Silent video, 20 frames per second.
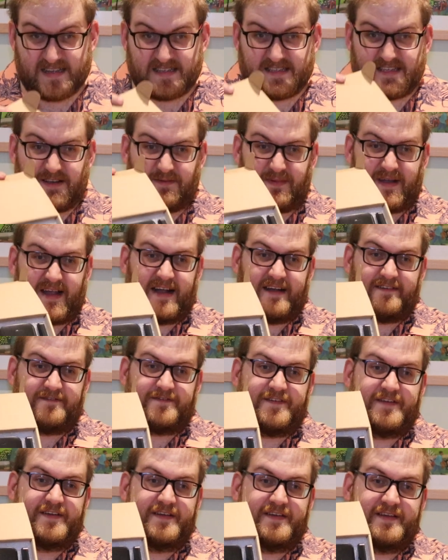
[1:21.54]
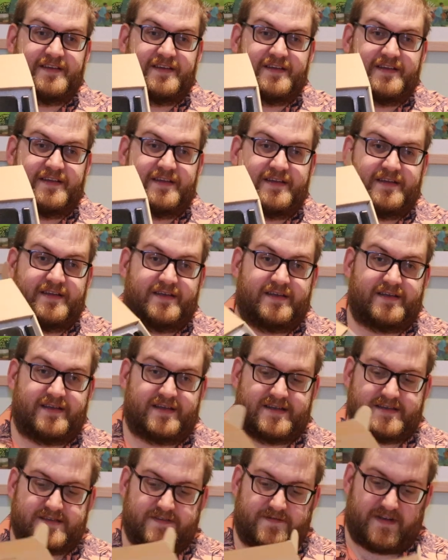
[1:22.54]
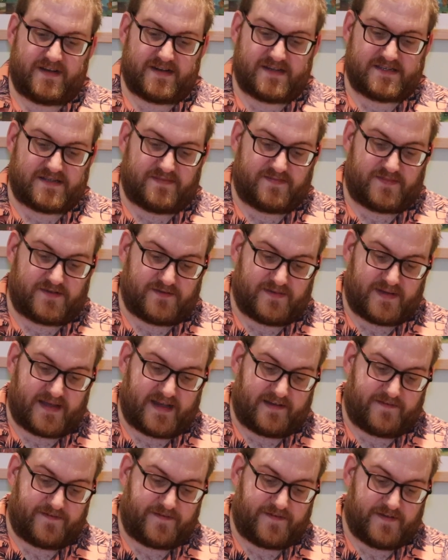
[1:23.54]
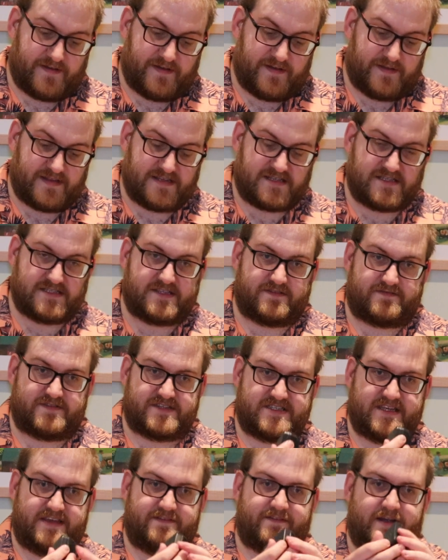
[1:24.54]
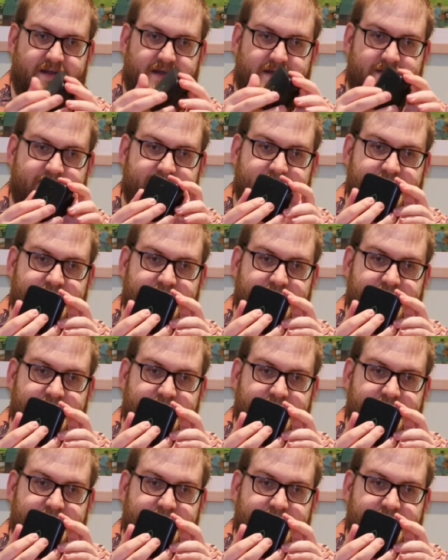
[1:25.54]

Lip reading: So here we have, it's fairly simple. We have, this is the receiver.